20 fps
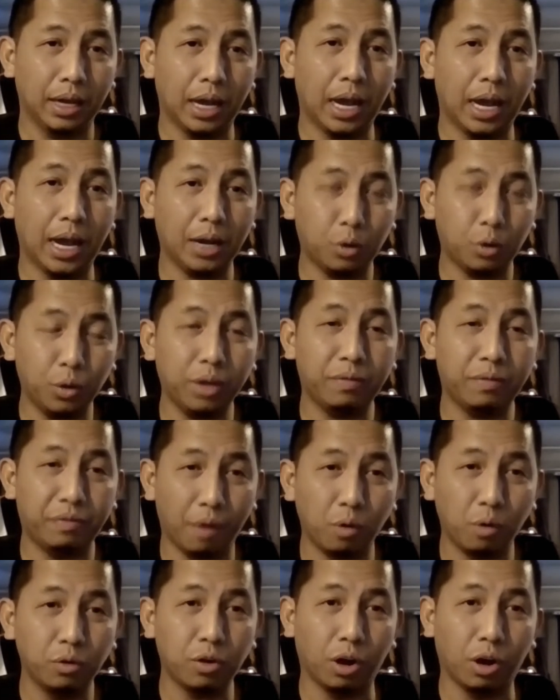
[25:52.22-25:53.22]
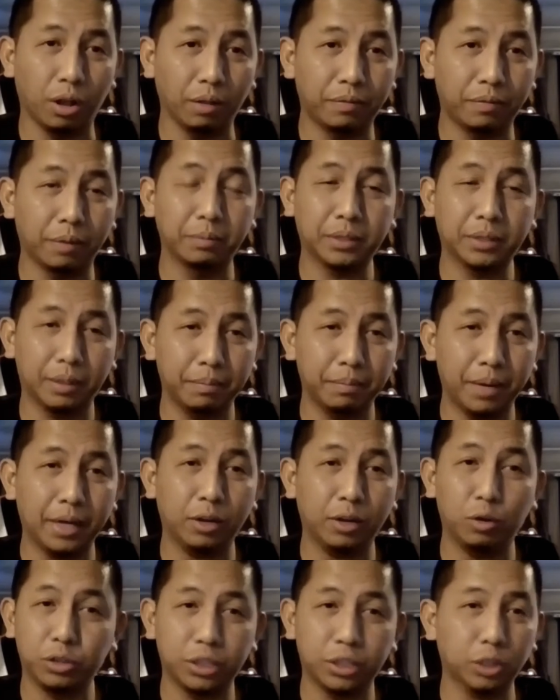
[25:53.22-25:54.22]
a quick phone call from somebody
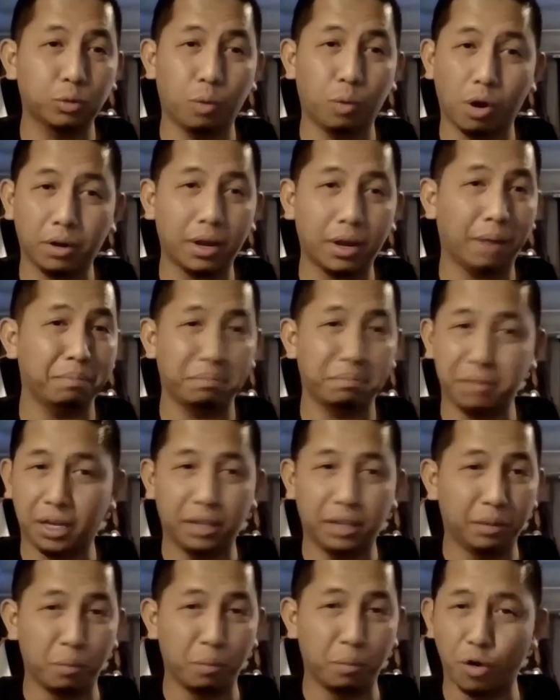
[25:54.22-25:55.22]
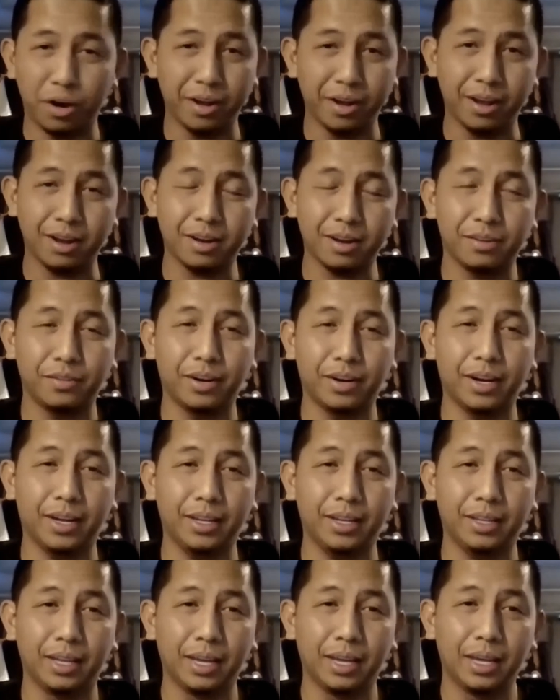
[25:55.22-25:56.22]
who just woke up in the morning,
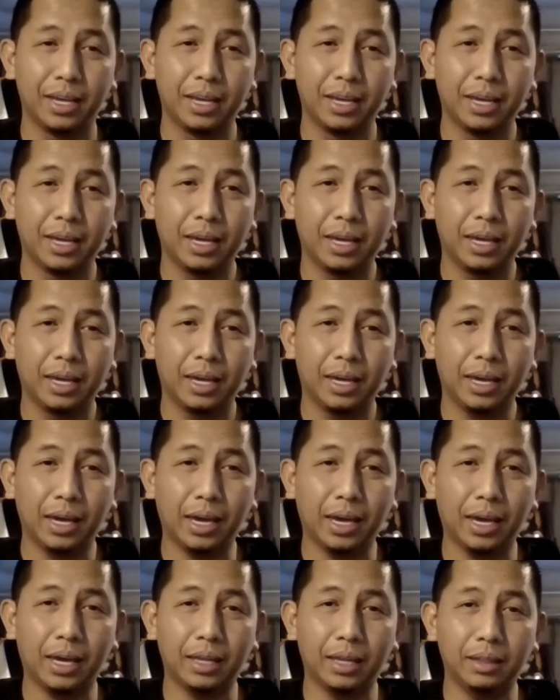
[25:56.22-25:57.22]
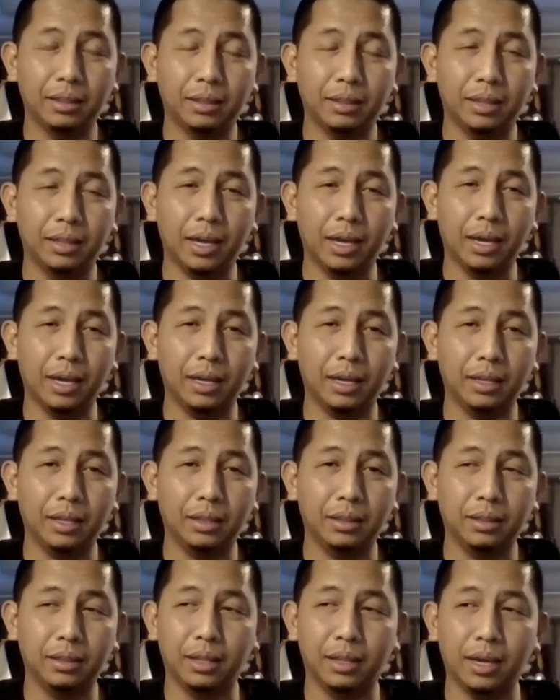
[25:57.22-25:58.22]
right? Yeah. And
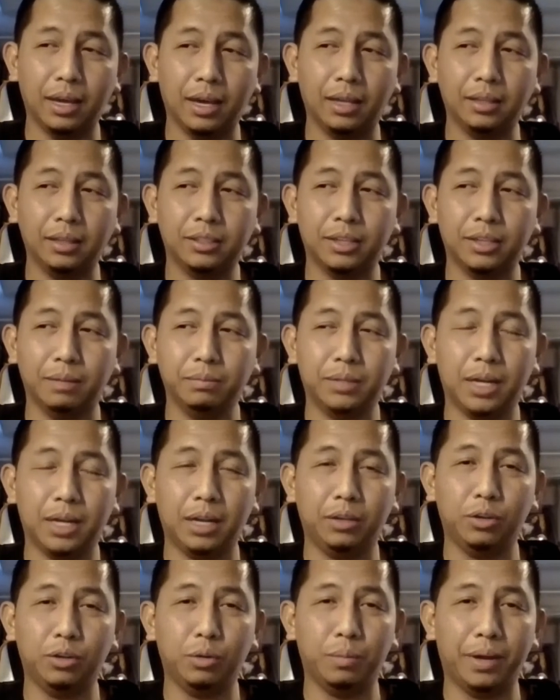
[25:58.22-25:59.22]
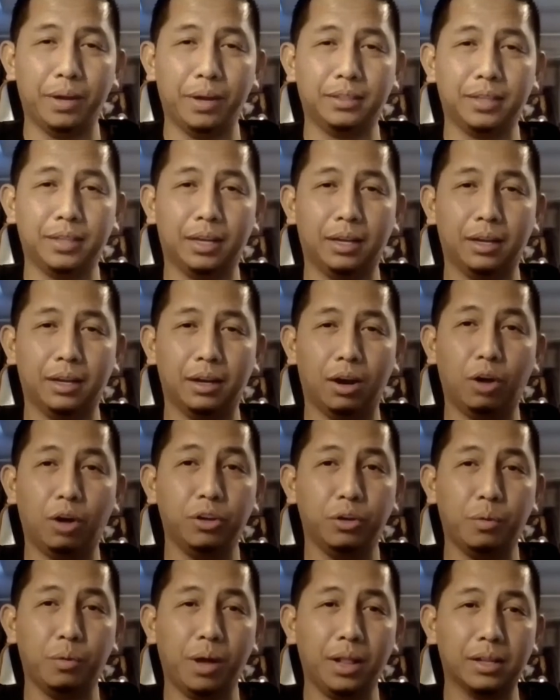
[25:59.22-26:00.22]
and and sometimes you might say, "Oh,
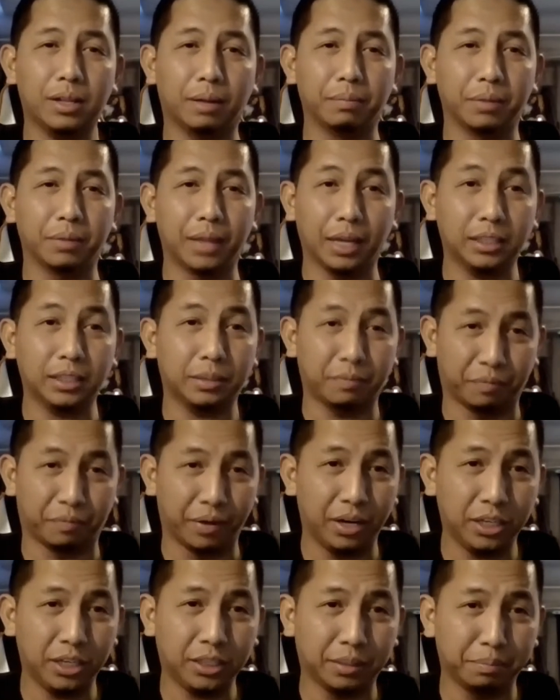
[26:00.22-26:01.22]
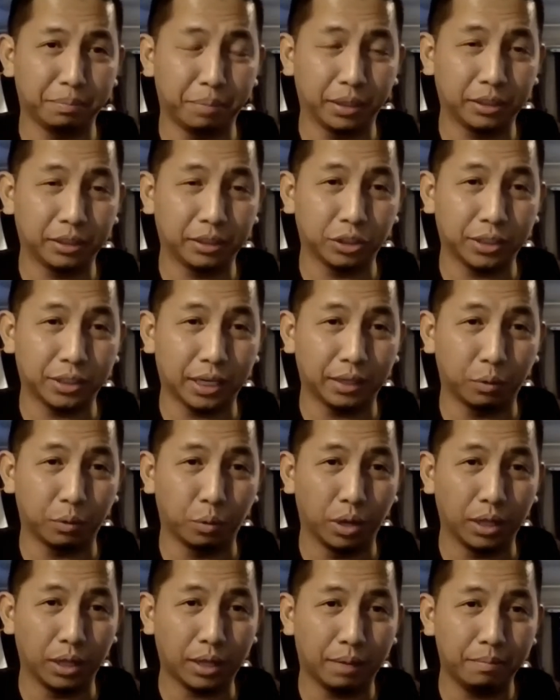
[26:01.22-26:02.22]
you're welcome." That's very simple to say
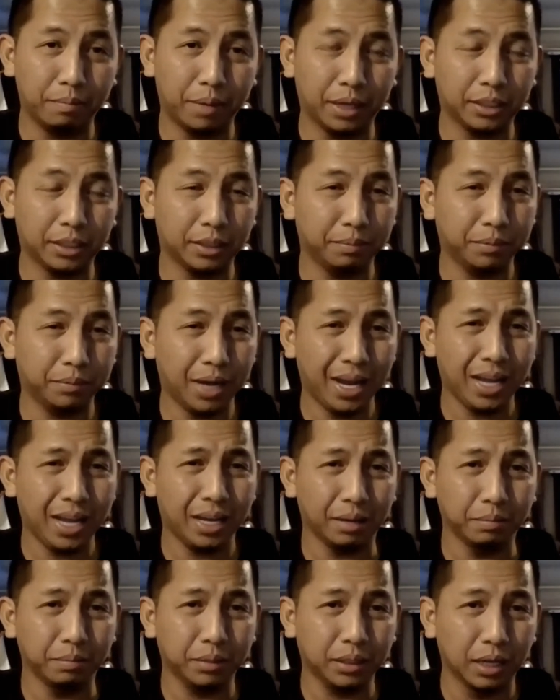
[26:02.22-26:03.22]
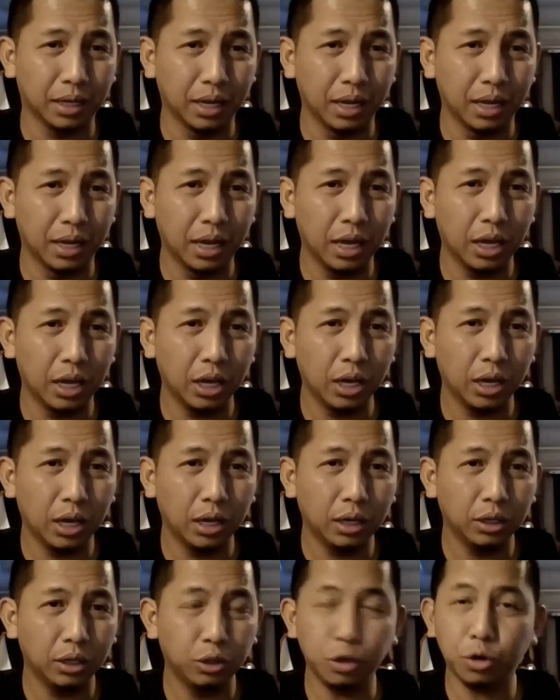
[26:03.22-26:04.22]
"welcome," but sometimes
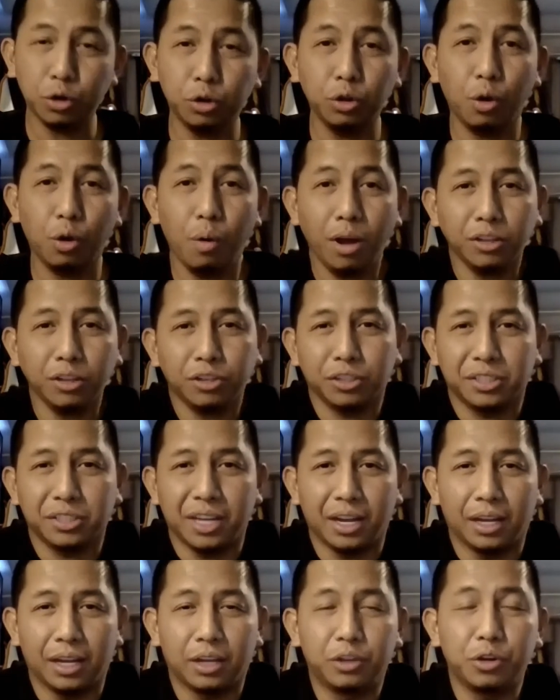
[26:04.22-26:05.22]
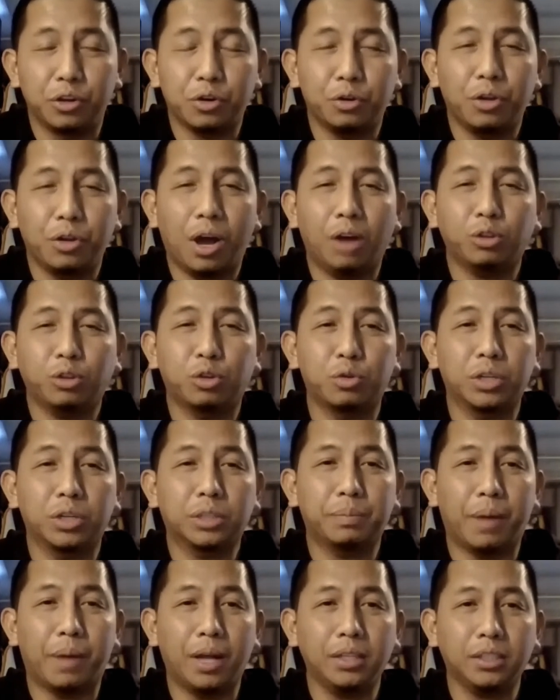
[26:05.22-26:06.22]
you know what to say. You don't know how to
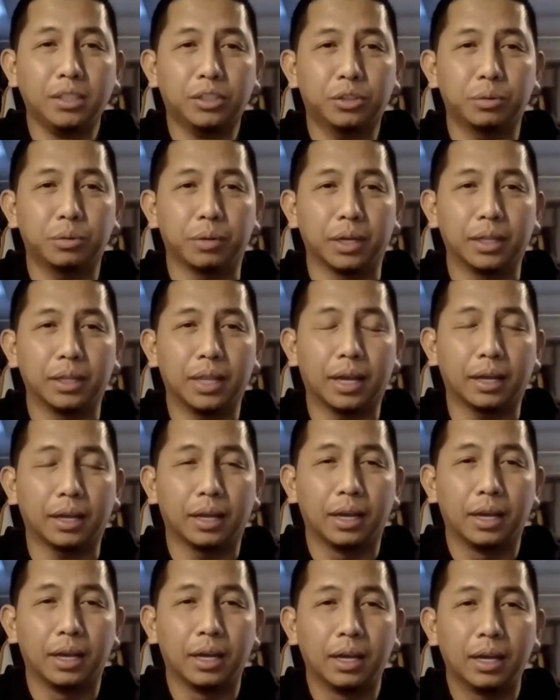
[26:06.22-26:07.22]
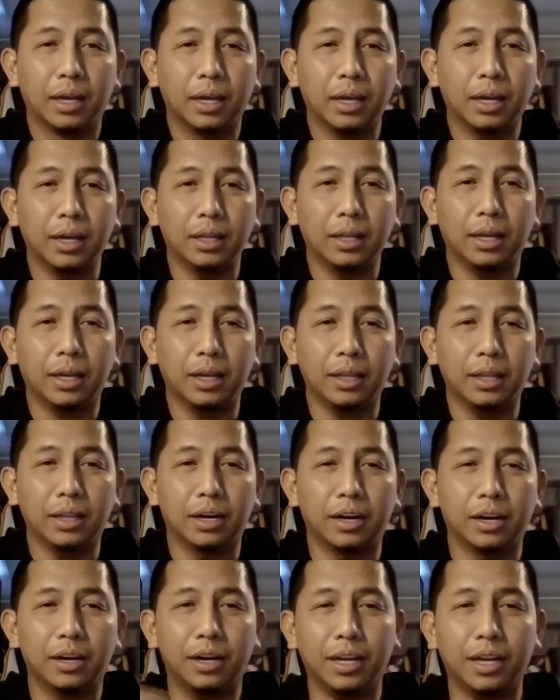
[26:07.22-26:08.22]
respond to it. Like it it
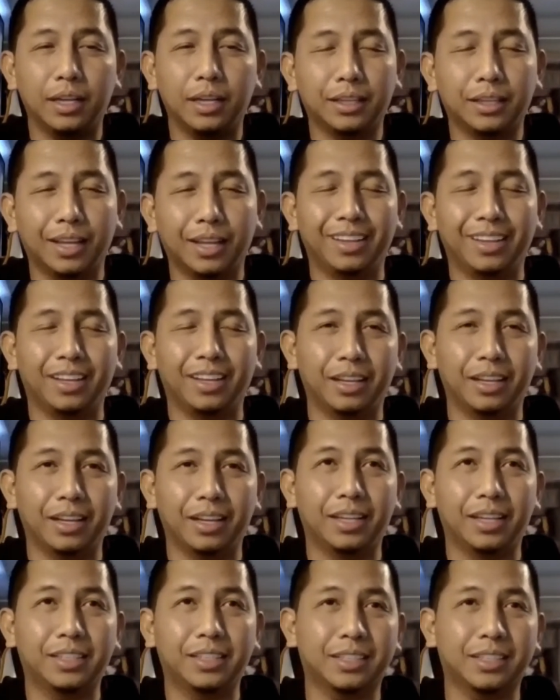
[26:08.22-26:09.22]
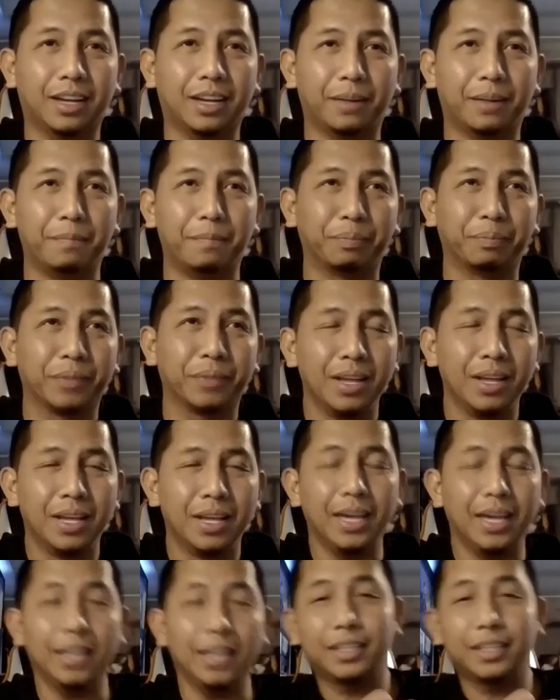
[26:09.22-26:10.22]
hurt it it it's um
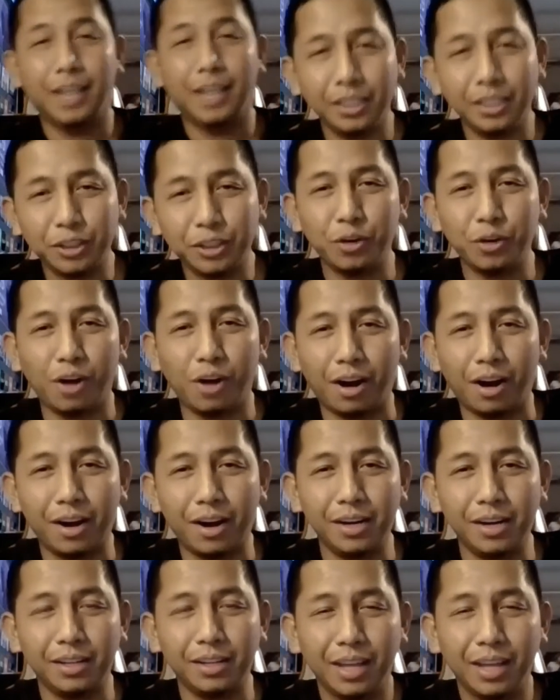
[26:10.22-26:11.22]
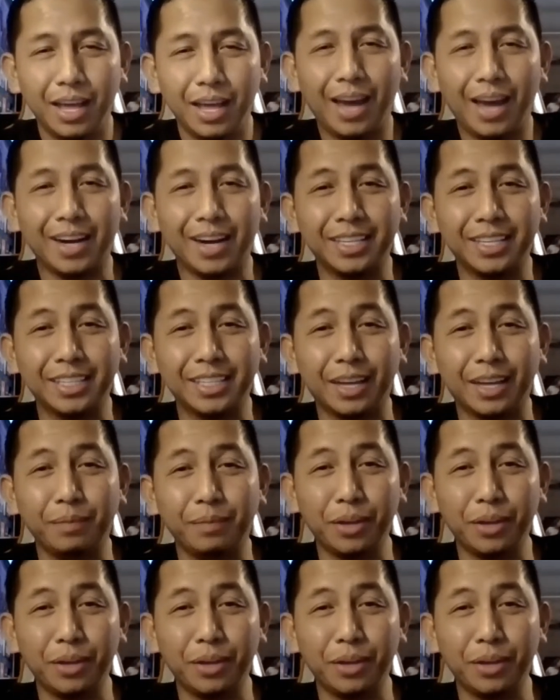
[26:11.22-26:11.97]
it touched your heart, and at the same